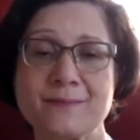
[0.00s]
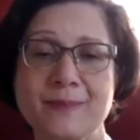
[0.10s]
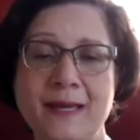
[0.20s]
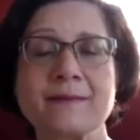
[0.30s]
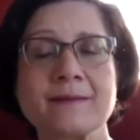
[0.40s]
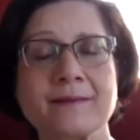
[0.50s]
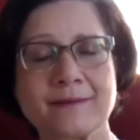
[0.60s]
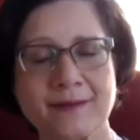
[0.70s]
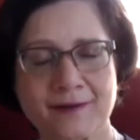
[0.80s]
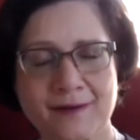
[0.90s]
And
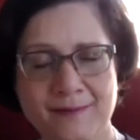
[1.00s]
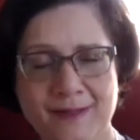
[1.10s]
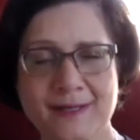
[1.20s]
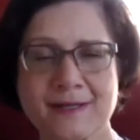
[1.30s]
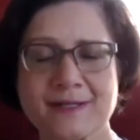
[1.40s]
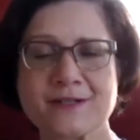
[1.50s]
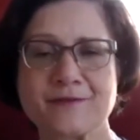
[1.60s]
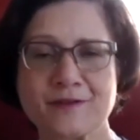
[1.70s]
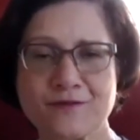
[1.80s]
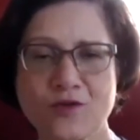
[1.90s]
there are
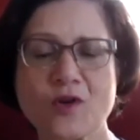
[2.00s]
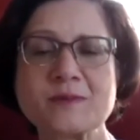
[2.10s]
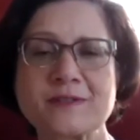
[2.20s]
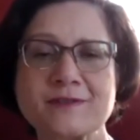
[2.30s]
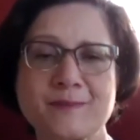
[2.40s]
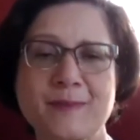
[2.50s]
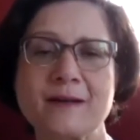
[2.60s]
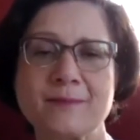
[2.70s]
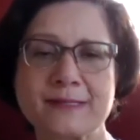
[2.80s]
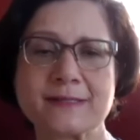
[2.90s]
different forms of spinal
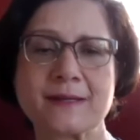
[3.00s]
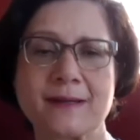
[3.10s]
muscular